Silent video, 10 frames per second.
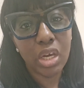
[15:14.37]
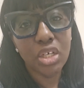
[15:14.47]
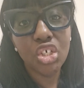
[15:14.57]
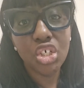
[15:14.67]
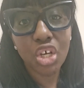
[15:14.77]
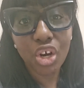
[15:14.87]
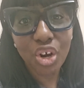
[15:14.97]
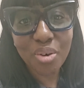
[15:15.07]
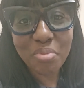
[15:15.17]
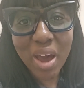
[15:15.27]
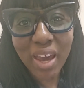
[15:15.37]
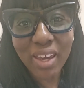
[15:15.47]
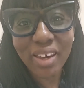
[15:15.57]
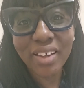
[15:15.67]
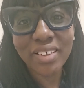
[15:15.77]
Share
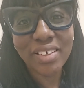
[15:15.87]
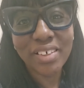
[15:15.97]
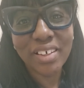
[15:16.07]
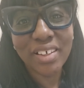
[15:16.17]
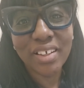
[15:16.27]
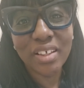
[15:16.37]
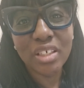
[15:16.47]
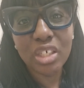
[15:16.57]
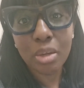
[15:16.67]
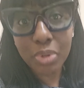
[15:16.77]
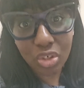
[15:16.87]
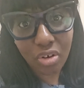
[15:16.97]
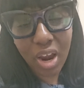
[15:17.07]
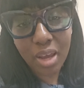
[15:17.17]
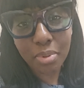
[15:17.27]
my
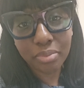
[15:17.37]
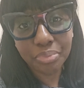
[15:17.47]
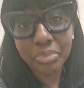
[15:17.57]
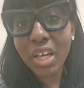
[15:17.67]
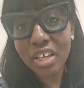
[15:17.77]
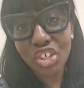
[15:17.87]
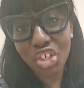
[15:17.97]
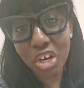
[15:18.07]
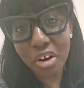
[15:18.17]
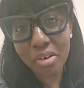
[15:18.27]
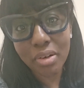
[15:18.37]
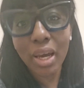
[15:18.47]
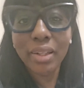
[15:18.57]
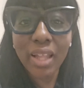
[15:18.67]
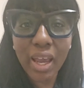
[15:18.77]
subscribe and share
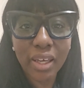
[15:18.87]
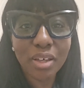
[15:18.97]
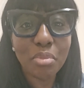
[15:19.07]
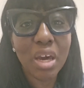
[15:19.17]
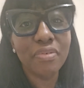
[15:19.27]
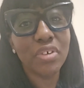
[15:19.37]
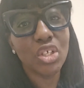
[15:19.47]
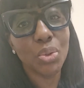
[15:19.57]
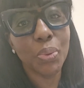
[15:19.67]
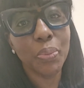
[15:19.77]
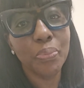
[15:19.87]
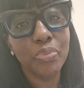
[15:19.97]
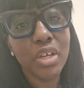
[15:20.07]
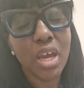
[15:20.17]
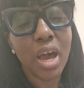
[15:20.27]
and like my video
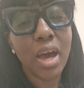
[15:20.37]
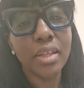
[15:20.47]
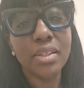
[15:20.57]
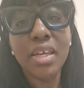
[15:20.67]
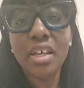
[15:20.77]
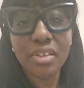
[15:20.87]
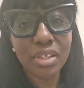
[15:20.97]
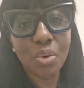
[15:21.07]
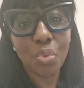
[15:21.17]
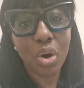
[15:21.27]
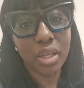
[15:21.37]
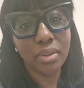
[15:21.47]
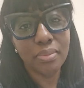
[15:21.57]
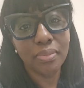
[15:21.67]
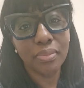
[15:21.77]
and tell
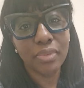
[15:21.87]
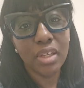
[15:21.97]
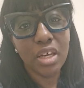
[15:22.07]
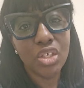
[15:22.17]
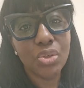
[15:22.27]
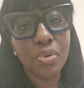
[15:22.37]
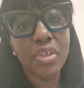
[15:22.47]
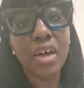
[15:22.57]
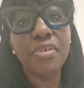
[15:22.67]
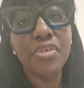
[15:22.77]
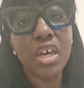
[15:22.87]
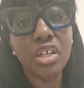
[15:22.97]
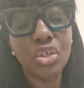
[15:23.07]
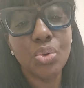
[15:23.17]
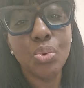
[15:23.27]
someone so that they
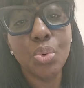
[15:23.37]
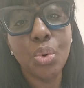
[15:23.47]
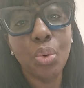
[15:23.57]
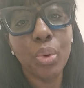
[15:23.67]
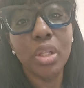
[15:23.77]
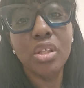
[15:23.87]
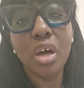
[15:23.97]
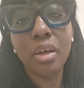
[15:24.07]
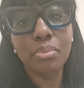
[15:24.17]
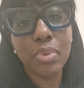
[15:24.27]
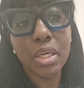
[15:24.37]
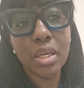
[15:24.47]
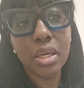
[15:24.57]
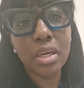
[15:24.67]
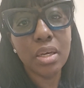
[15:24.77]
too will not
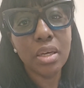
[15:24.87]
be